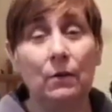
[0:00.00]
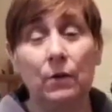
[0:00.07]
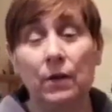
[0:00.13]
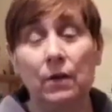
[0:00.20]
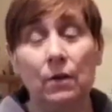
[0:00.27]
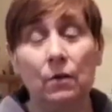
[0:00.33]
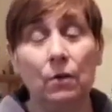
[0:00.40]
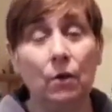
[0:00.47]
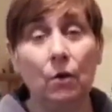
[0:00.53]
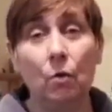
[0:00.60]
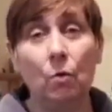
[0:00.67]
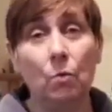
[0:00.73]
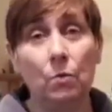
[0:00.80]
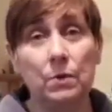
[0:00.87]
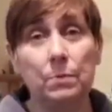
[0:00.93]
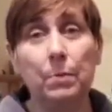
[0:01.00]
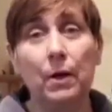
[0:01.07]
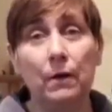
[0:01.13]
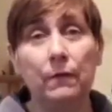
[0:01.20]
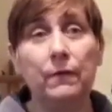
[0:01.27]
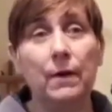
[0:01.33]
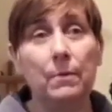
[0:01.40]
They're not always
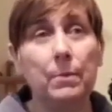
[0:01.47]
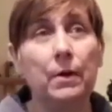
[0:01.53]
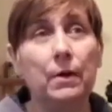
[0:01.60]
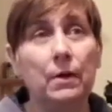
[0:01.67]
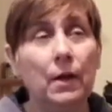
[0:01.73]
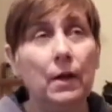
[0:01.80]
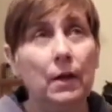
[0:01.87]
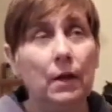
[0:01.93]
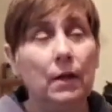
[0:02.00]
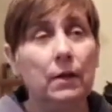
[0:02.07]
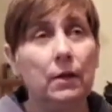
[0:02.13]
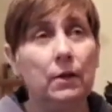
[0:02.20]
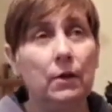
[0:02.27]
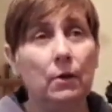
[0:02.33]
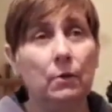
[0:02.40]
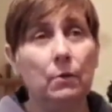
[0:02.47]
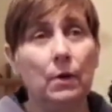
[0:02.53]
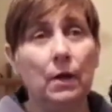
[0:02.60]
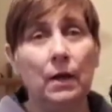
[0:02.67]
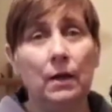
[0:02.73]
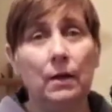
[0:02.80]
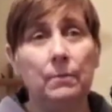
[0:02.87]
perfect, but, you know,
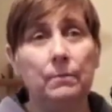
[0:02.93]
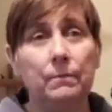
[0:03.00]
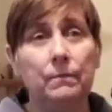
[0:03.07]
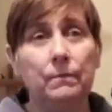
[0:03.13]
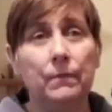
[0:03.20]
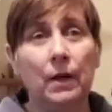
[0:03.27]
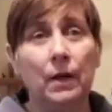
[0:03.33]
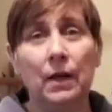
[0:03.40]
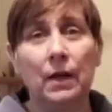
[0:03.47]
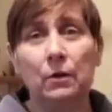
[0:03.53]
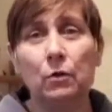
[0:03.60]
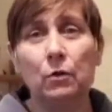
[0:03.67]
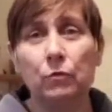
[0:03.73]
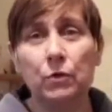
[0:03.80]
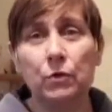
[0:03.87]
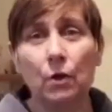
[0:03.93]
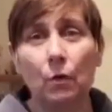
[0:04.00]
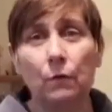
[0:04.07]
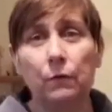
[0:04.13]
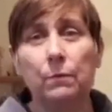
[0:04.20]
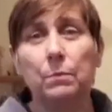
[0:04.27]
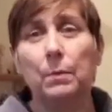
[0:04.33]
I get a good
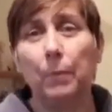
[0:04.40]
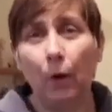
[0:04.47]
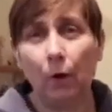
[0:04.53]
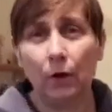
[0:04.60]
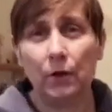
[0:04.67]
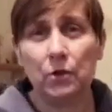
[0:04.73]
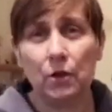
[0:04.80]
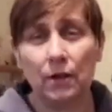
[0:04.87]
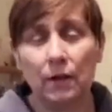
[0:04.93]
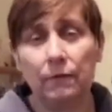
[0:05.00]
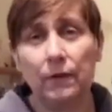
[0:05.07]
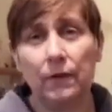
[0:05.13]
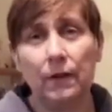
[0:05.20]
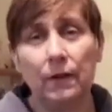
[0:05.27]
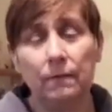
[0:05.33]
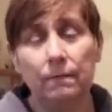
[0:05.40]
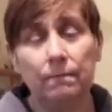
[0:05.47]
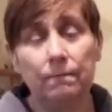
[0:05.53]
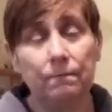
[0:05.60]
result from the polish and everything